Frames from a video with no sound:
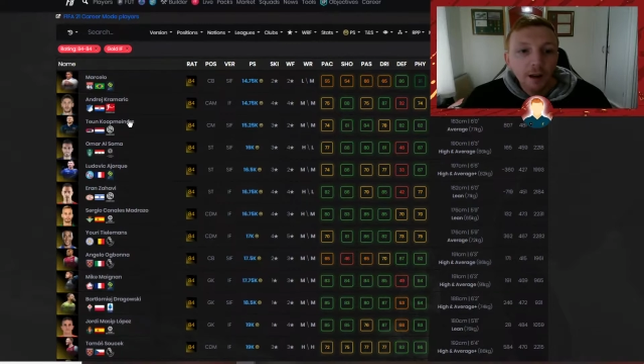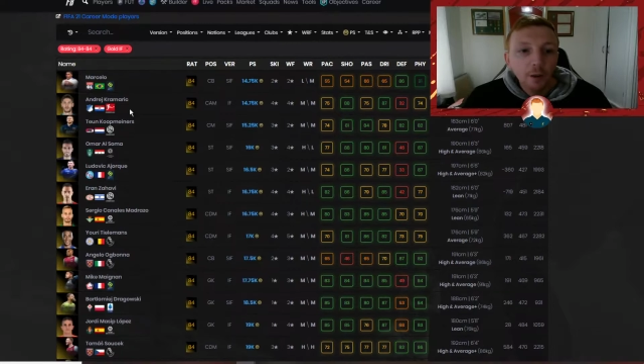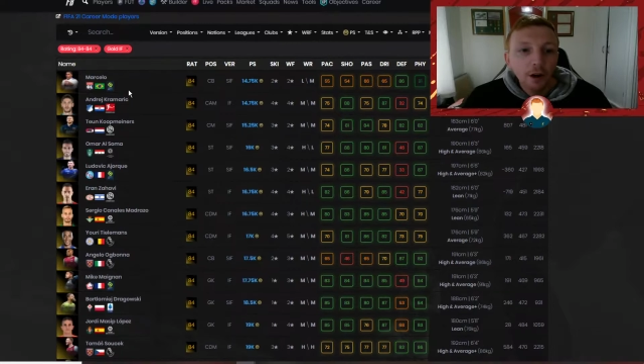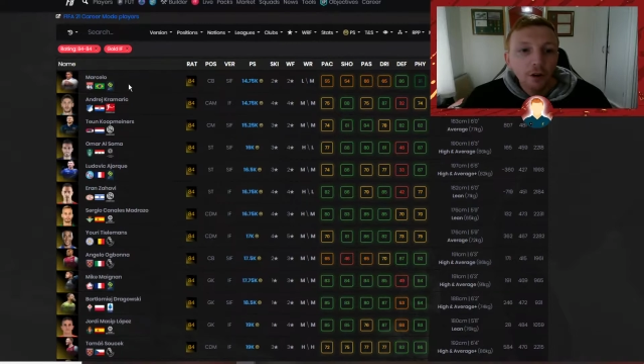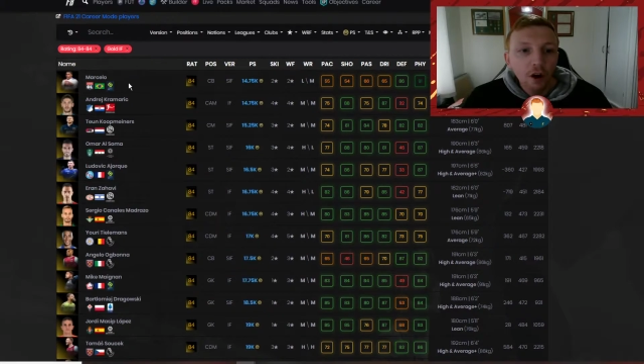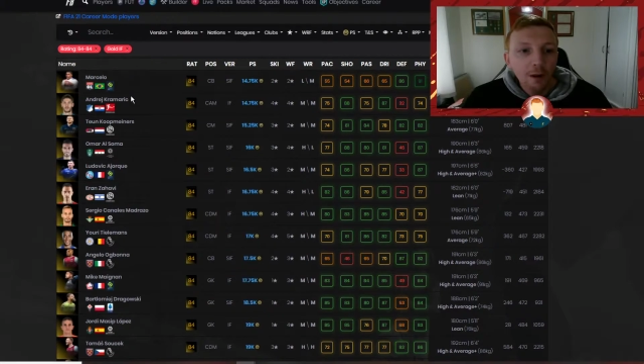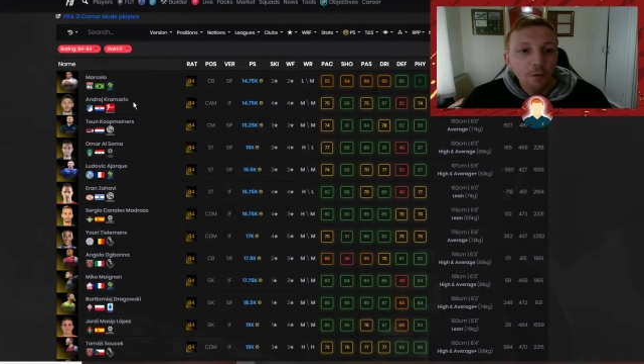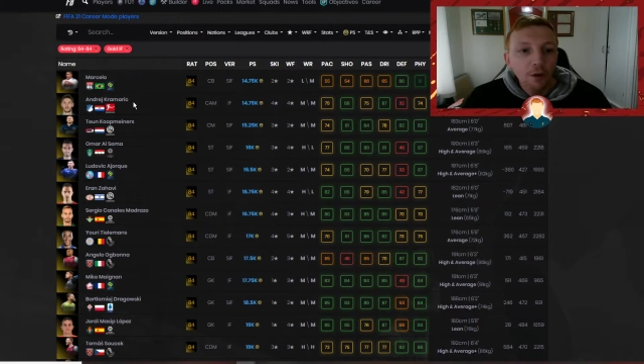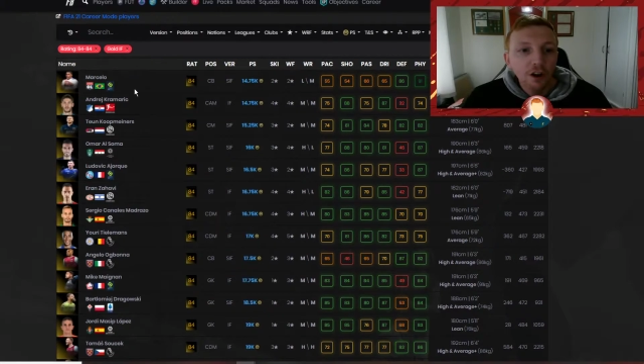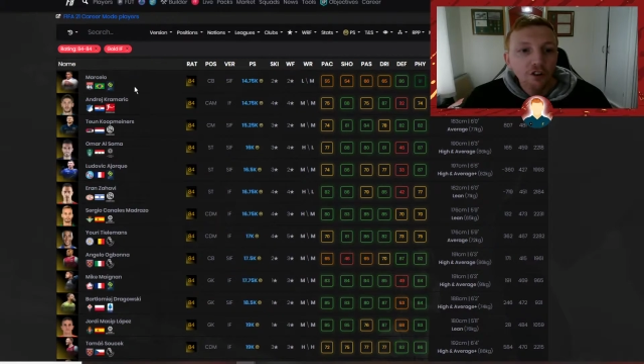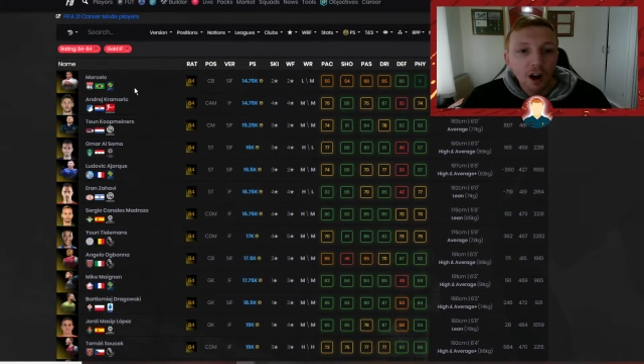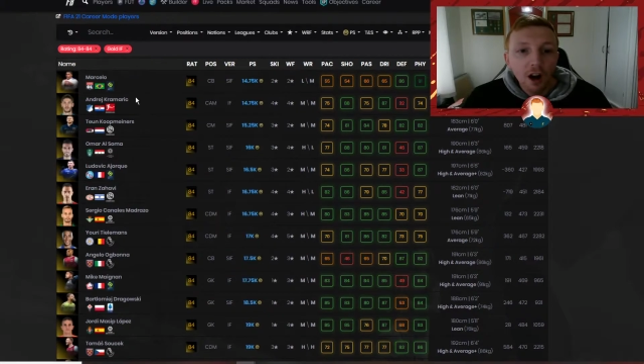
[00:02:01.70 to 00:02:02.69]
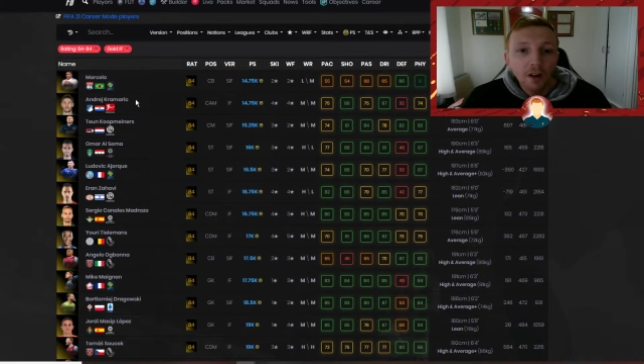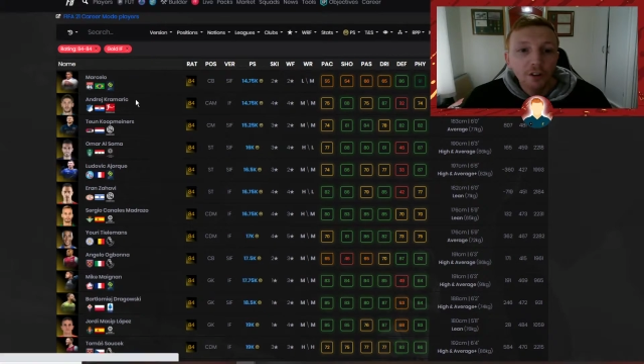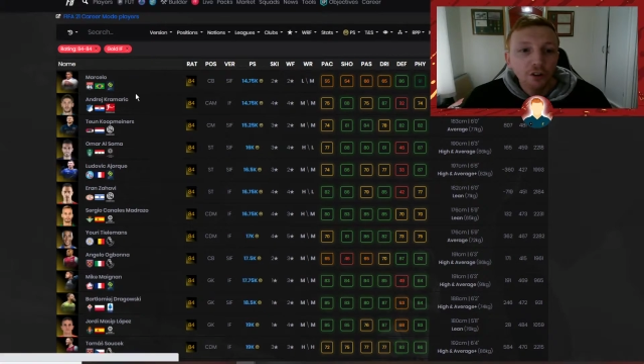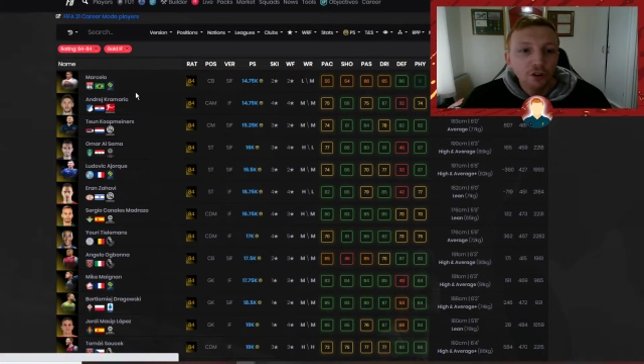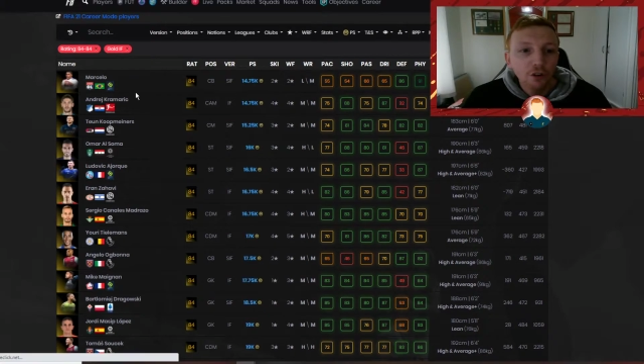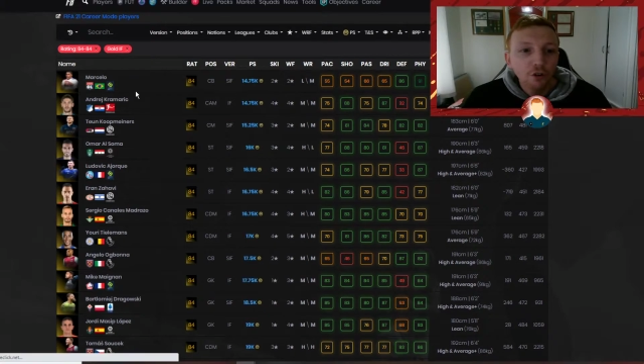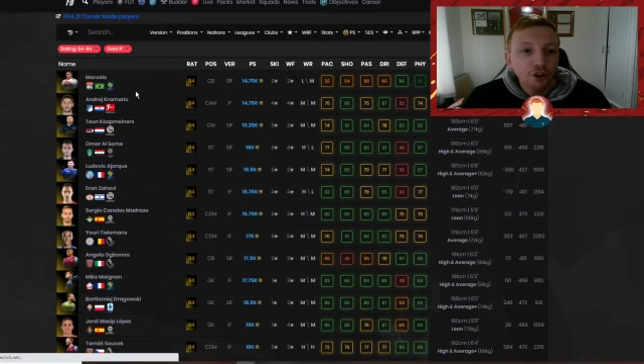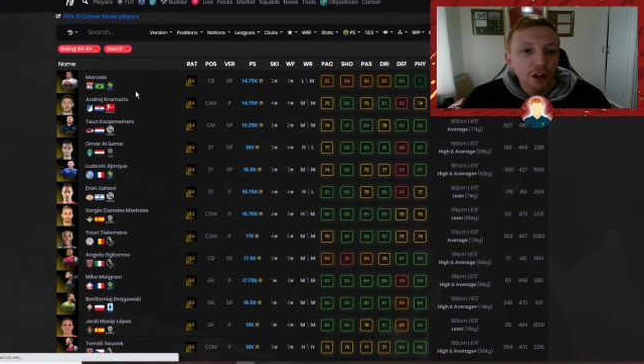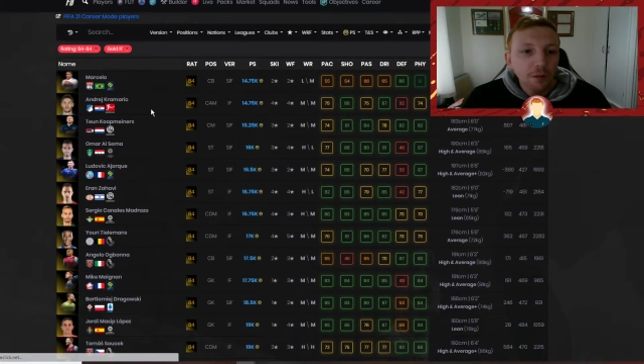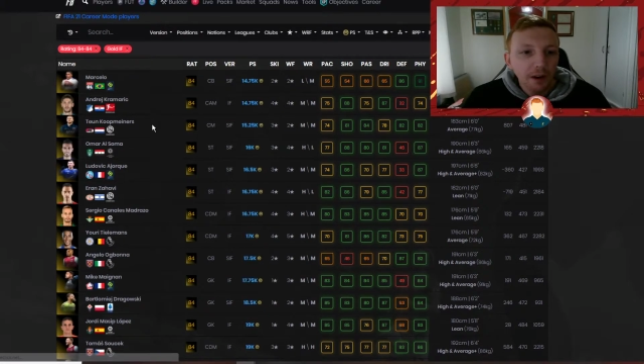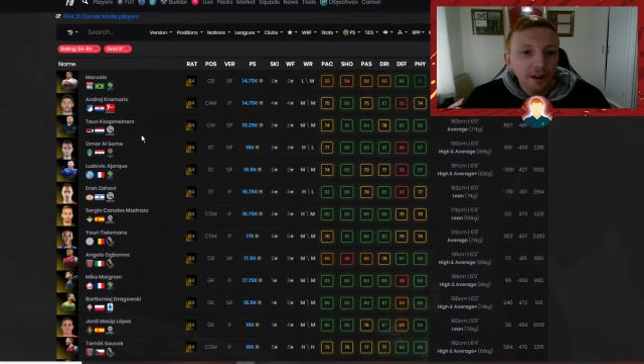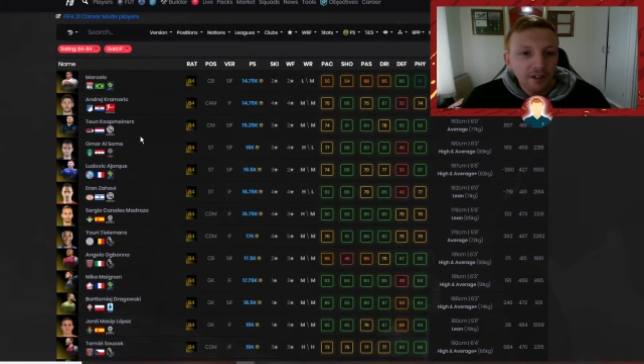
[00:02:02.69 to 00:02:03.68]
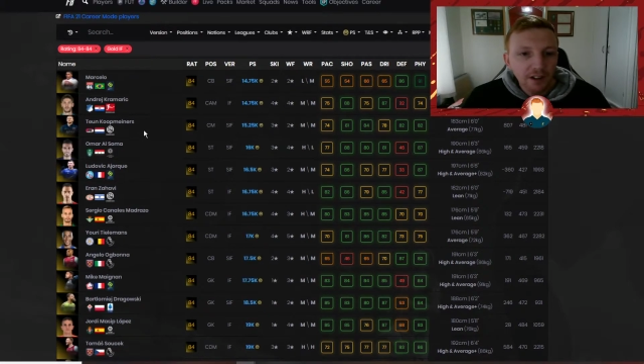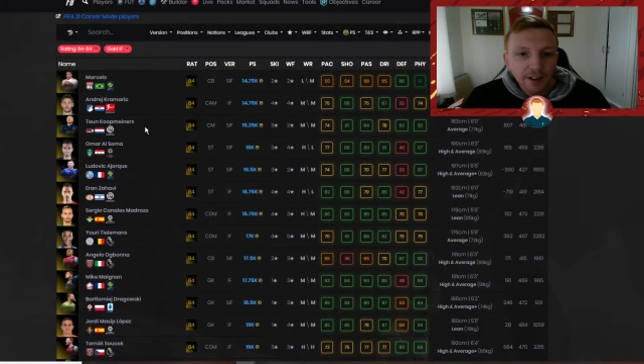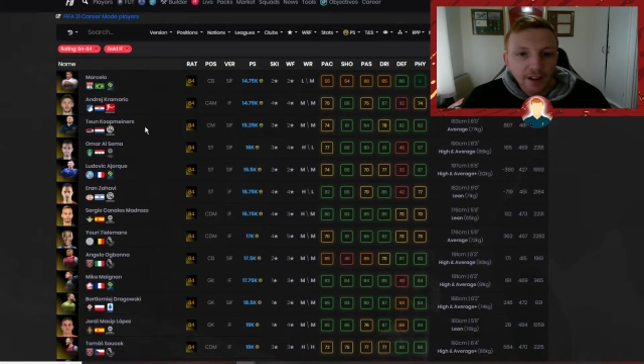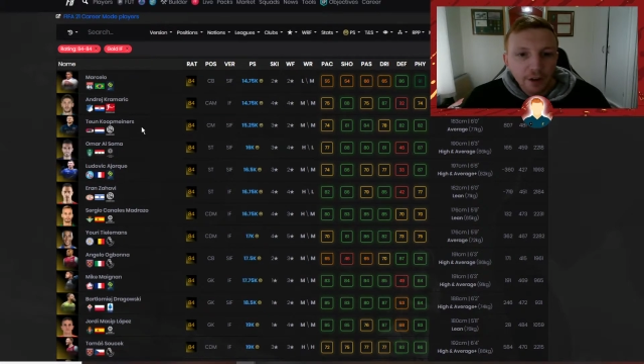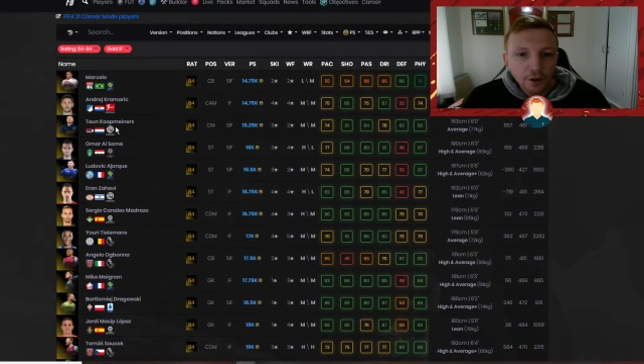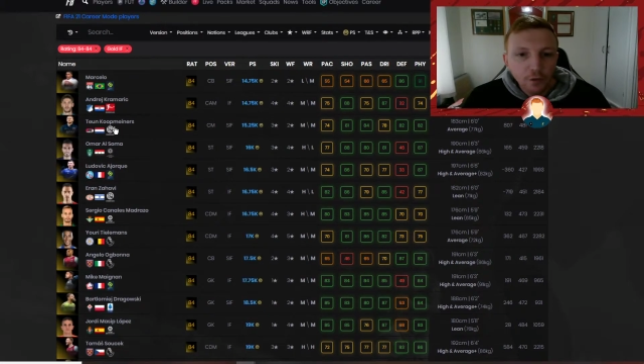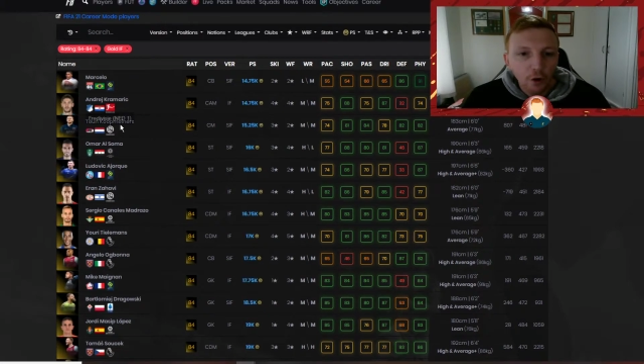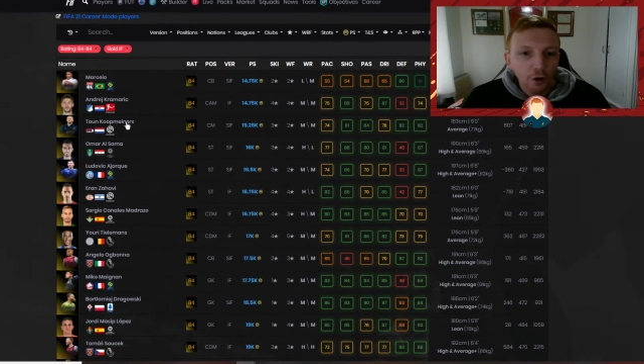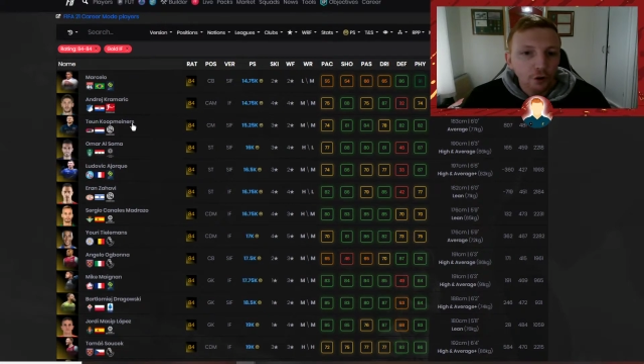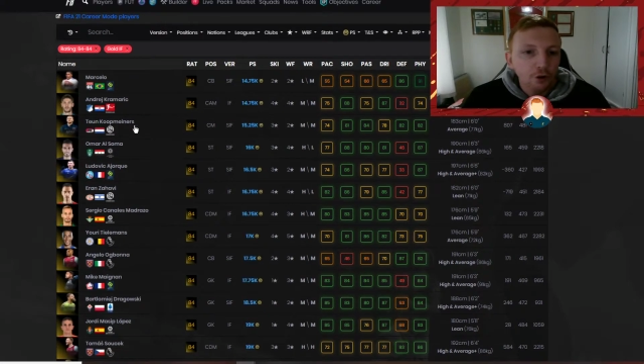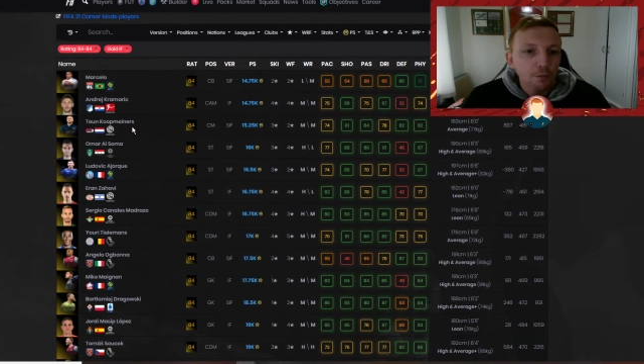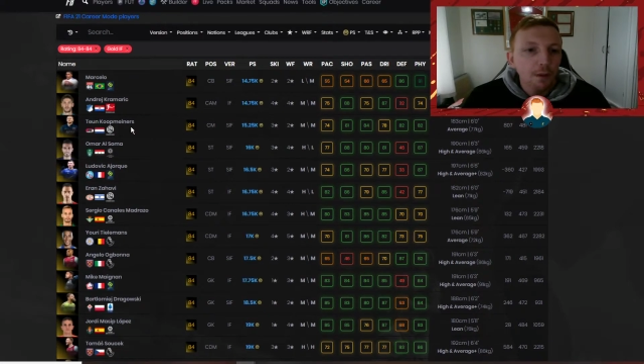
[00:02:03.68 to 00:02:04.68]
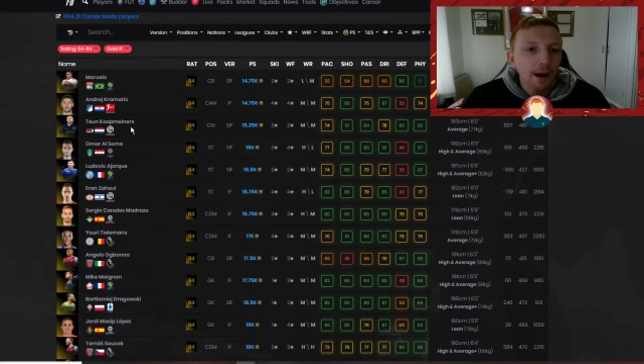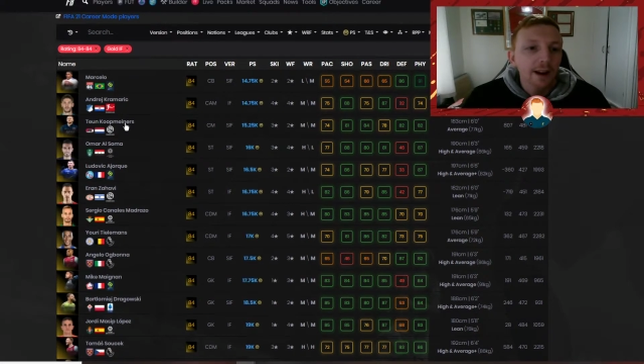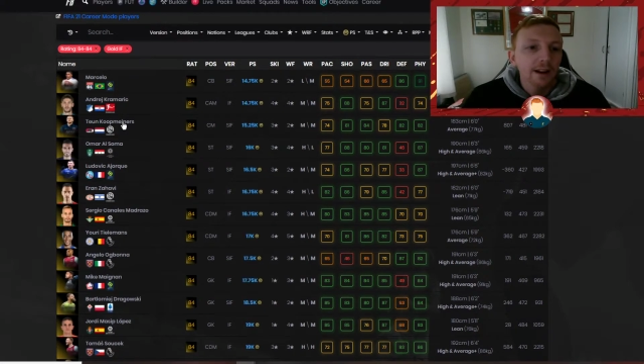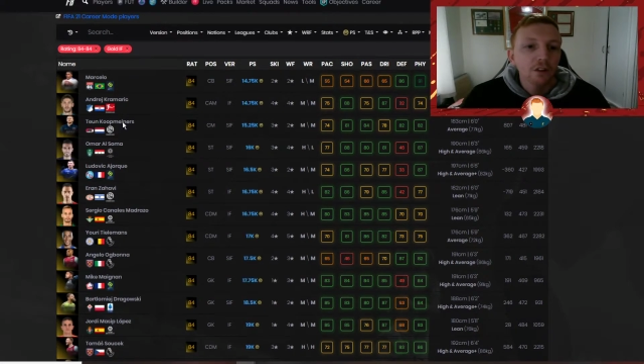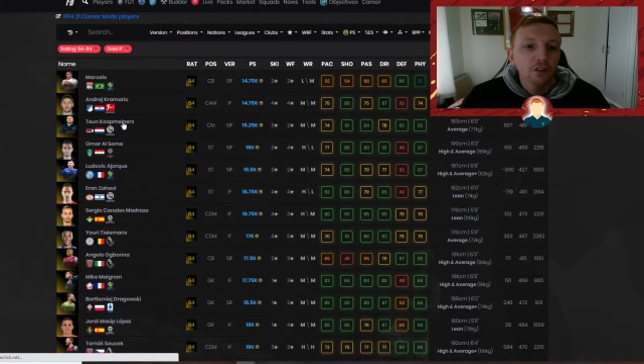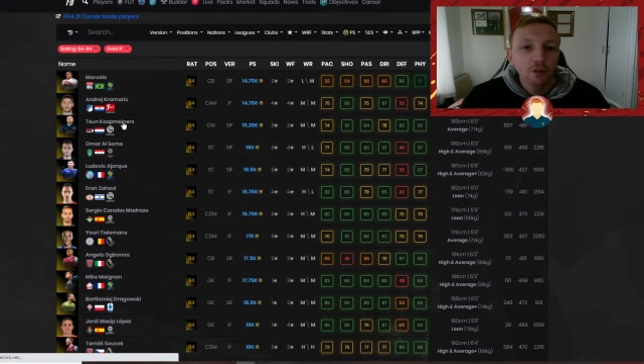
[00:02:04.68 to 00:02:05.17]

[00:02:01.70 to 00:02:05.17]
and Kramaric are the two cheapest, and then you've got Coop Miners,